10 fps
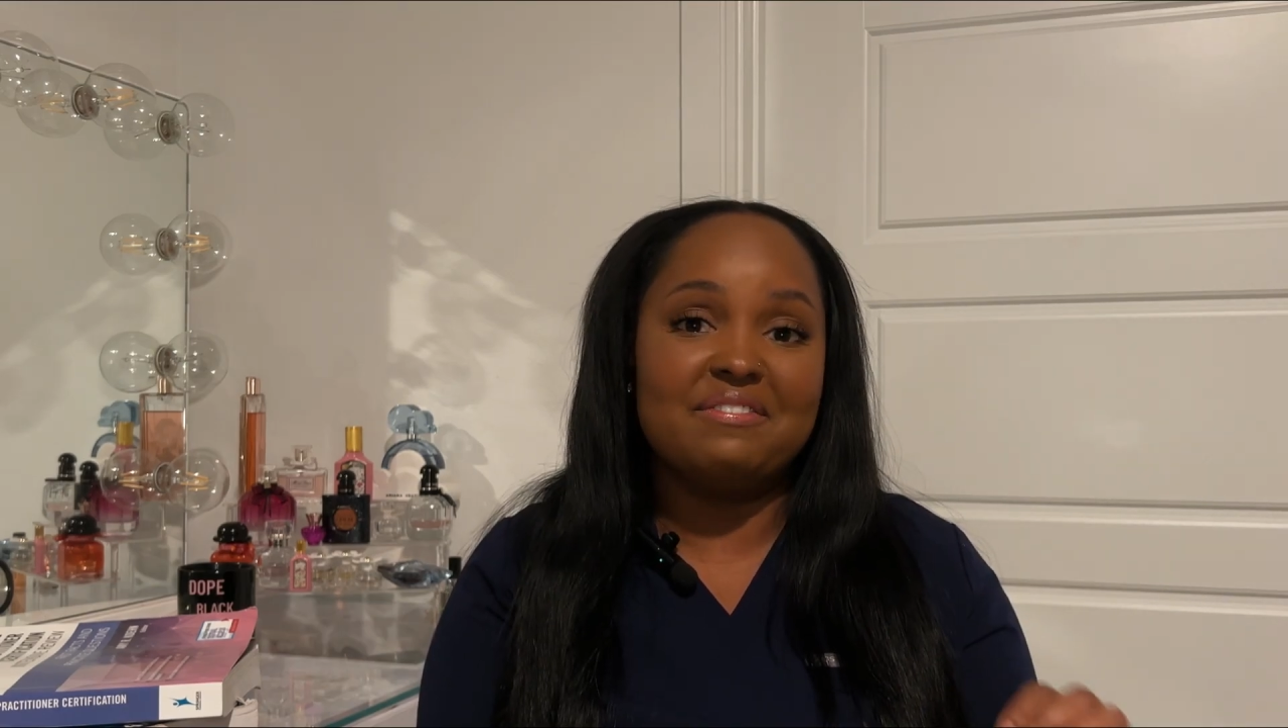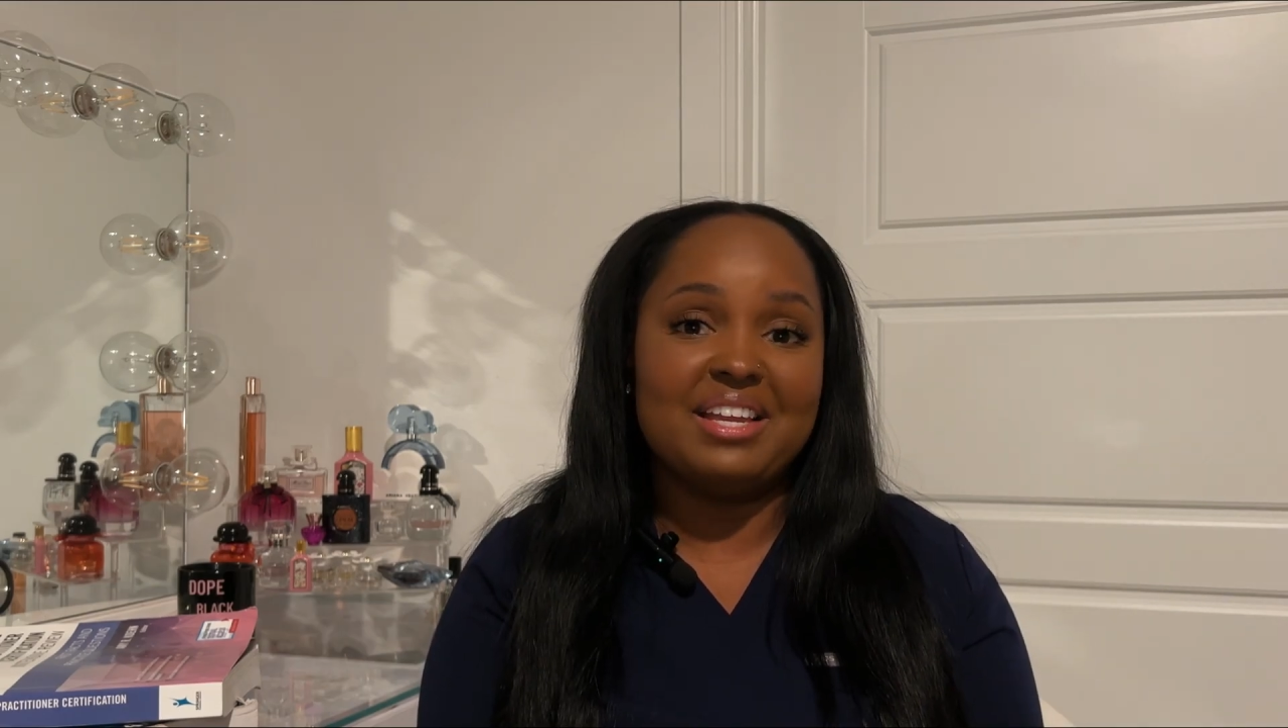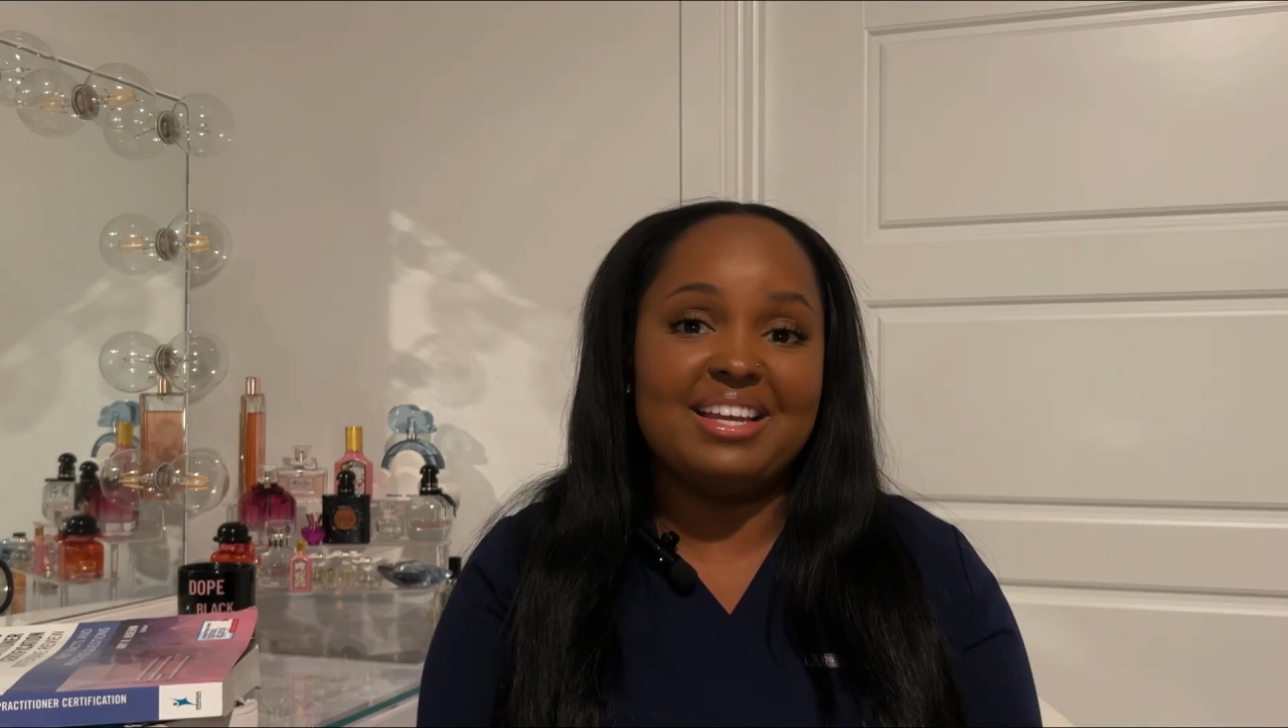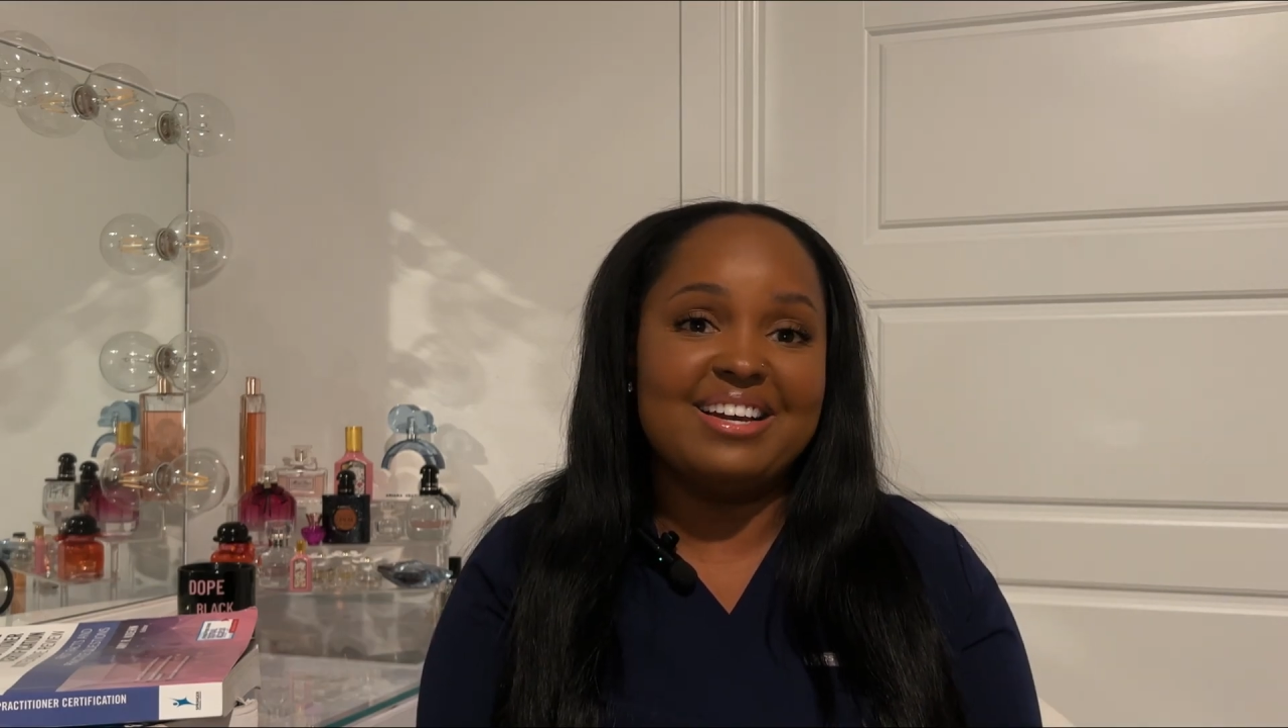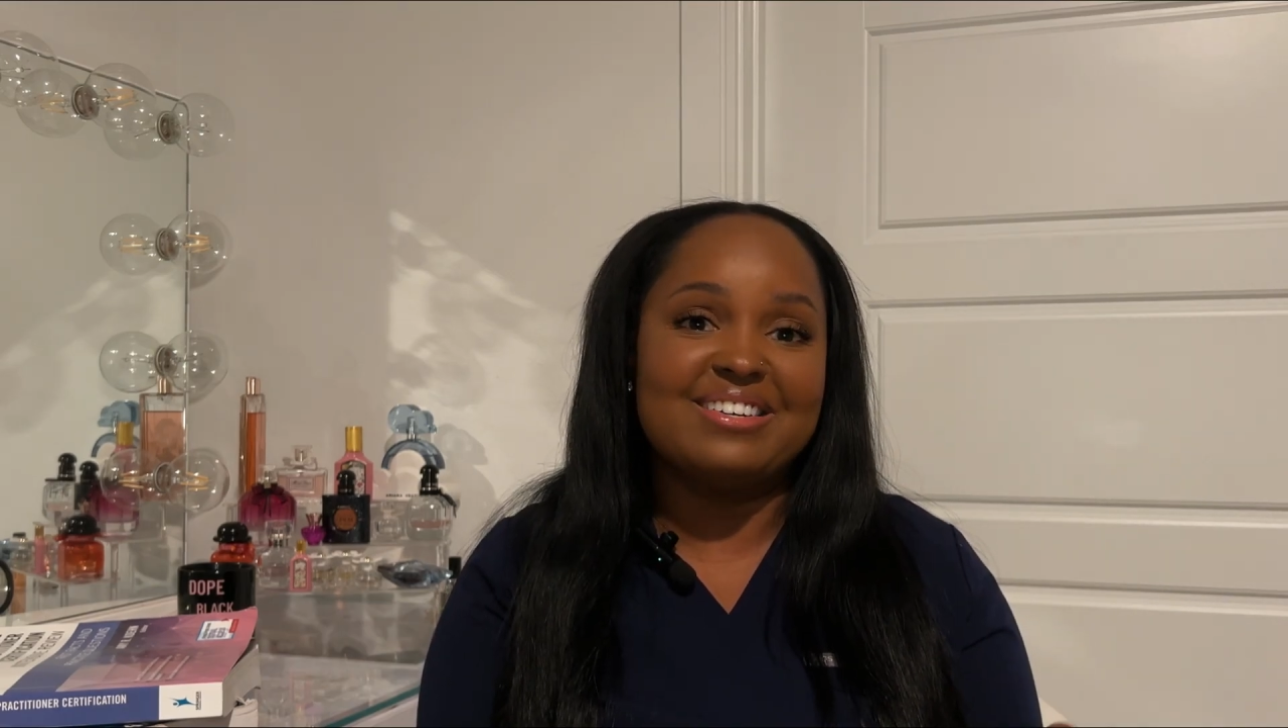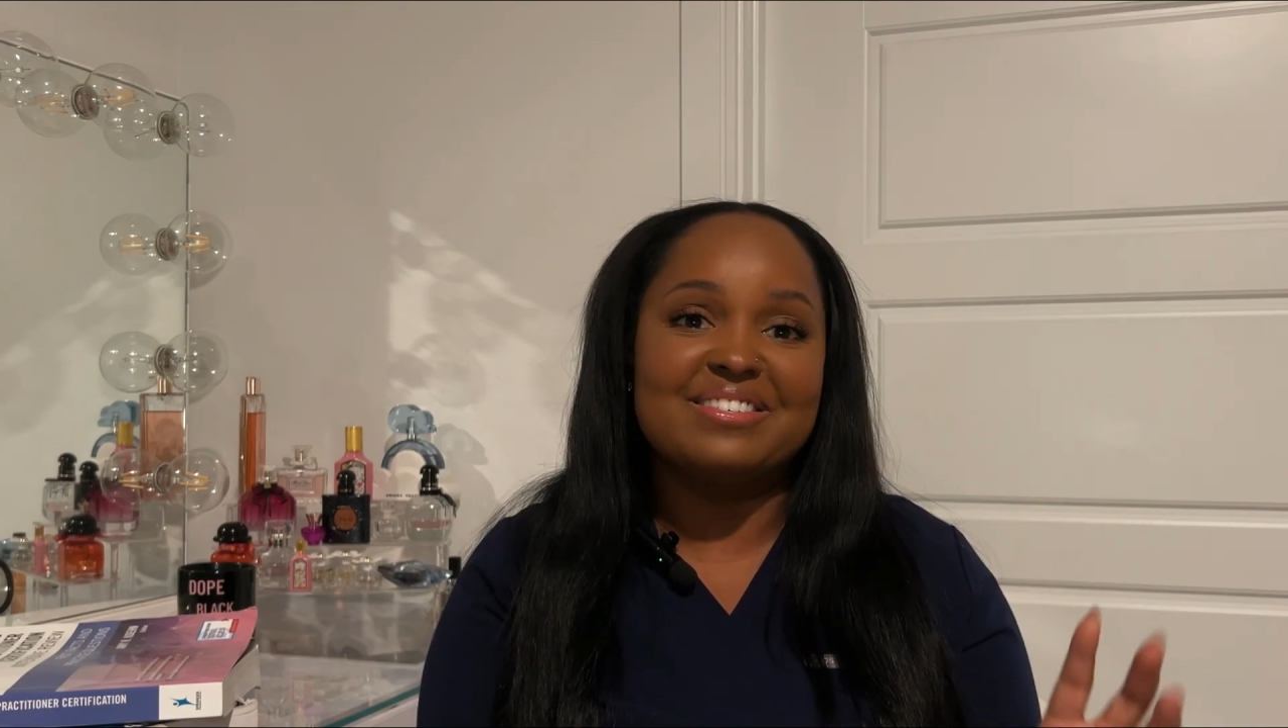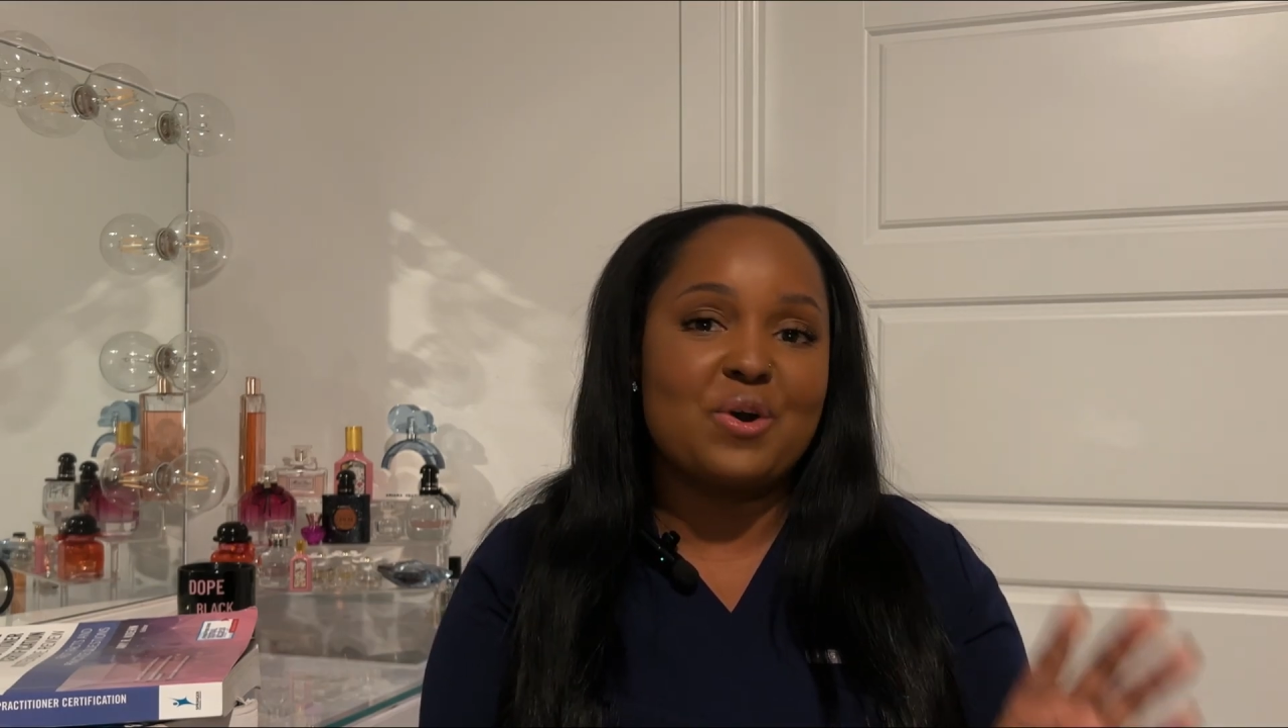videos.